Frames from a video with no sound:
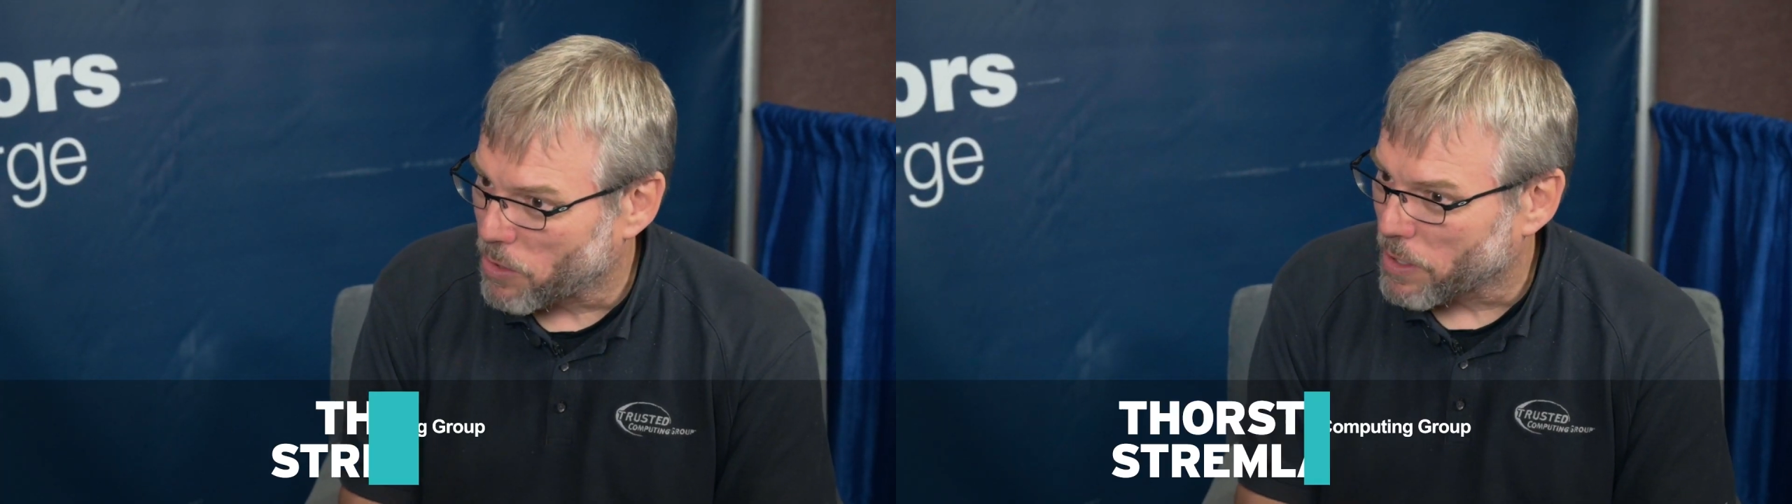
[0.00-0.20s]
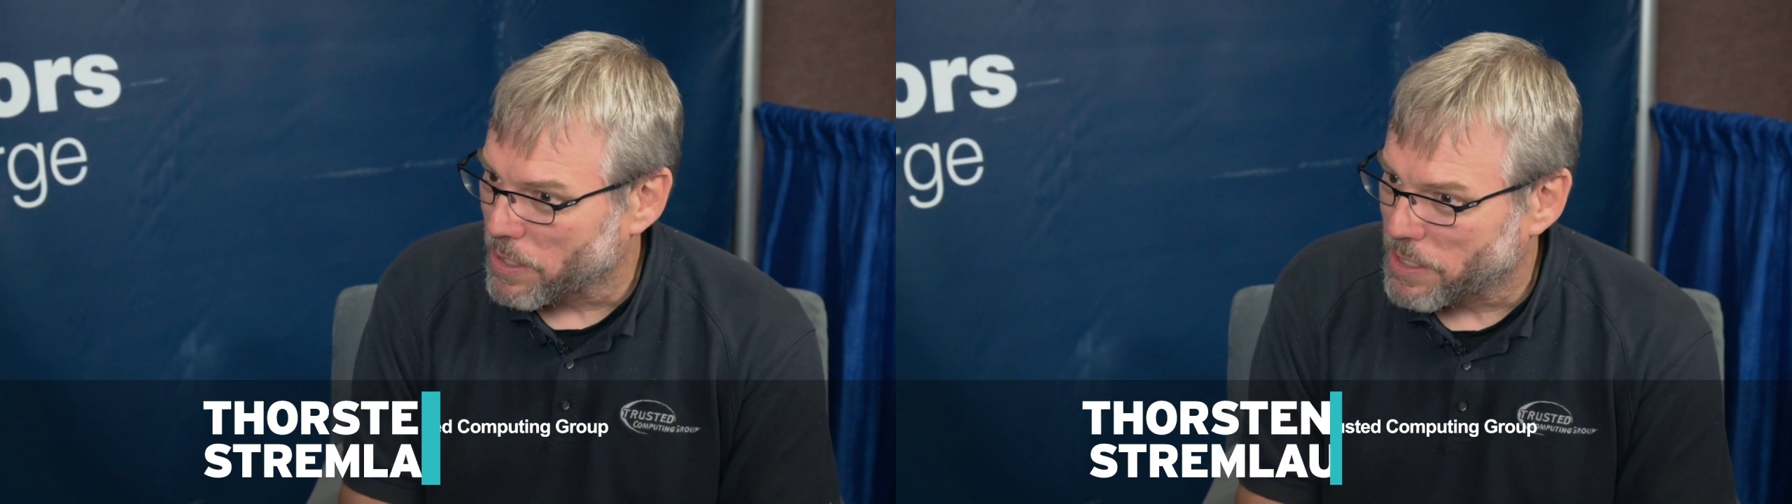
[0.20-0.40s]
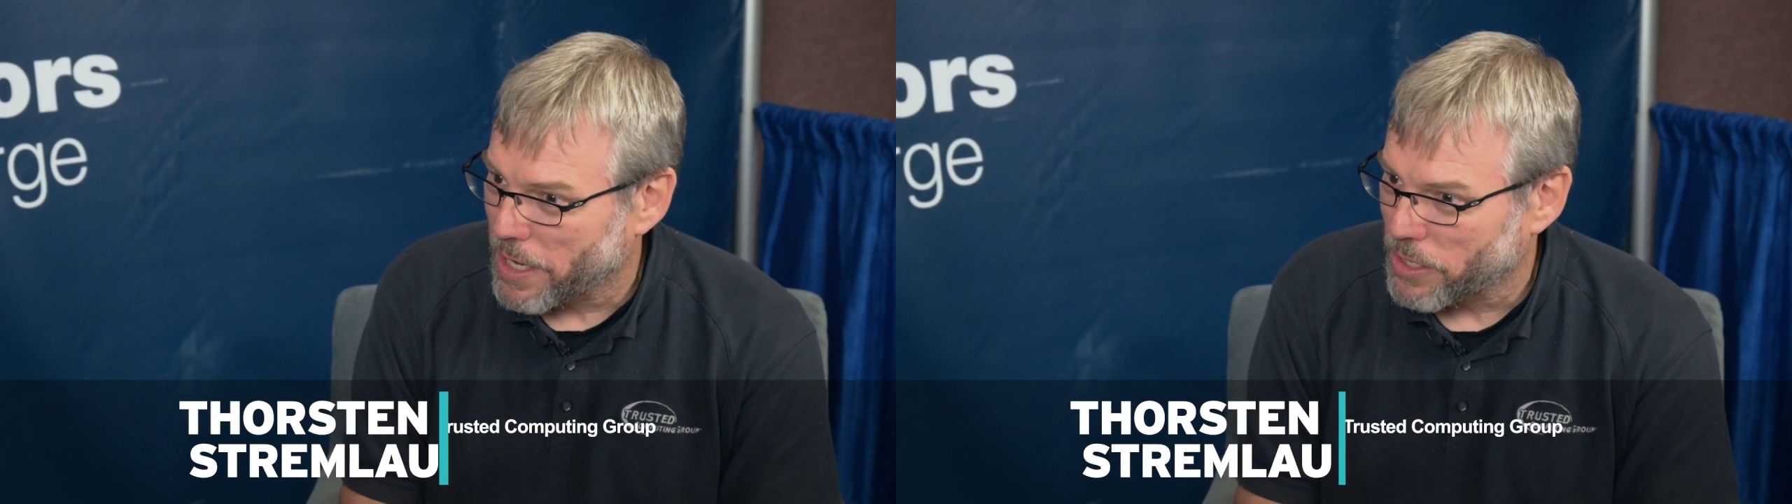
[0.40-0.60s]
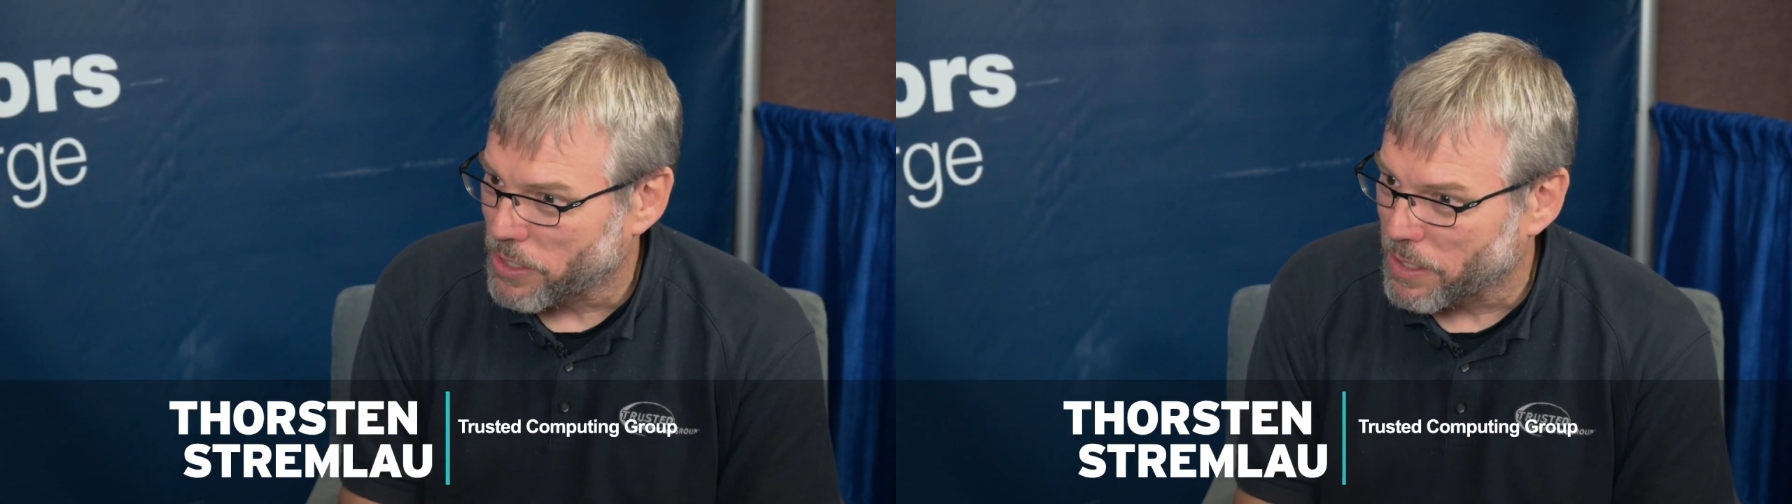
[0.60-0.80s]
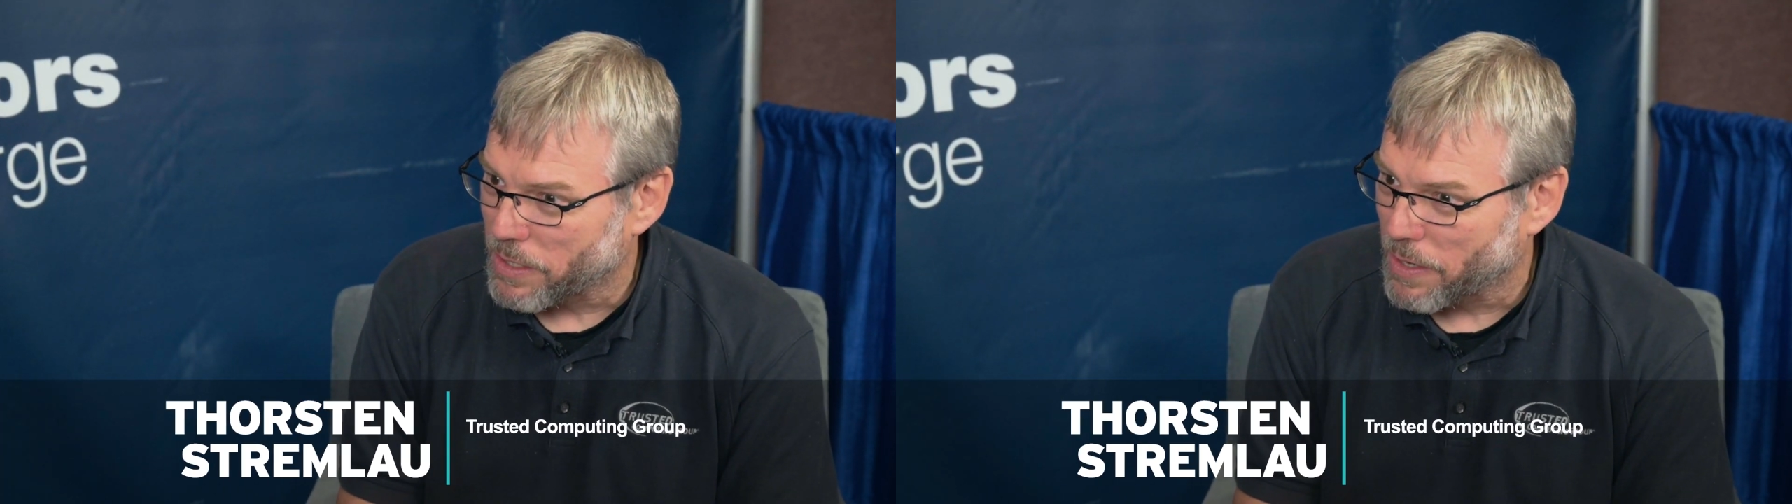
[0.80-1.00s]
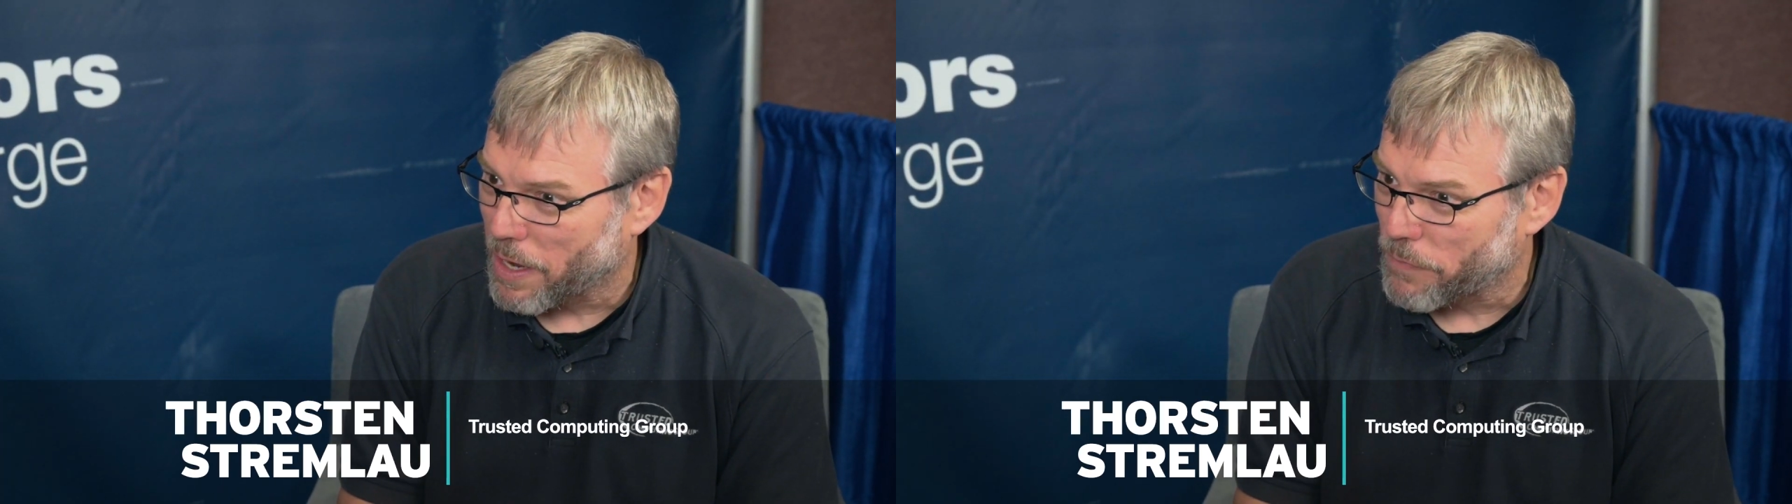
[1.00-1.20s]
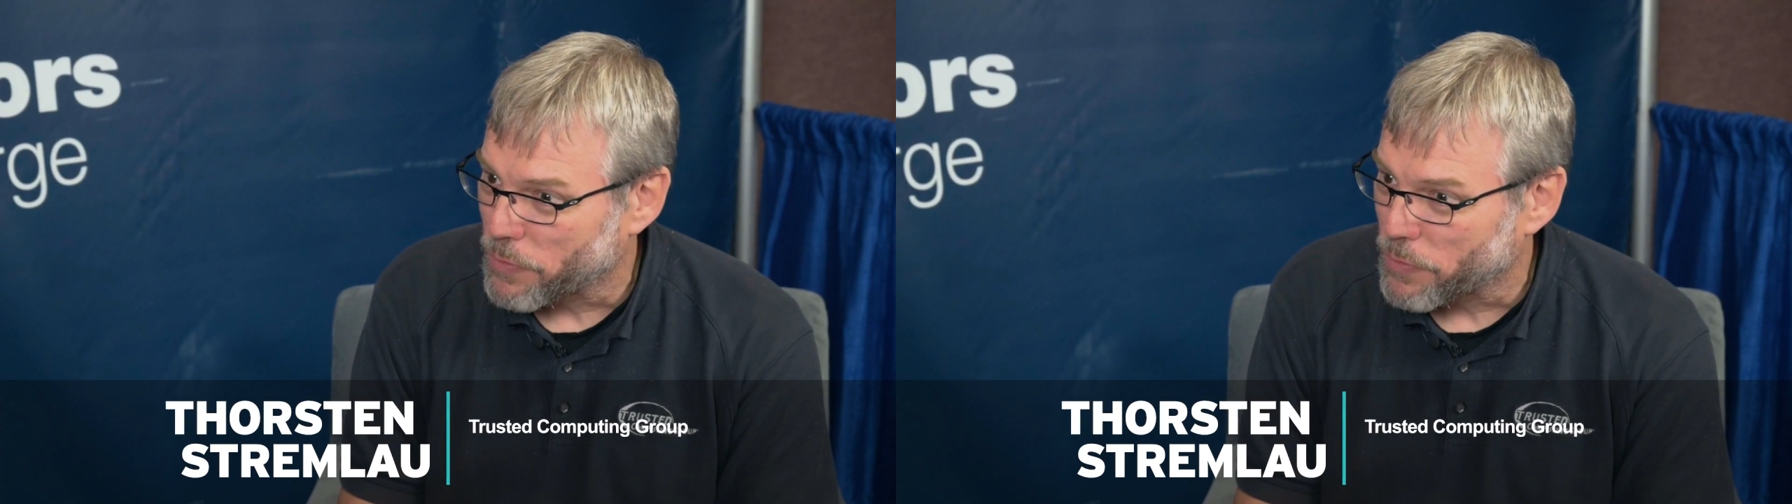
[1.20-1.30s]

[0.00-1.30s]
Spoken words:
organization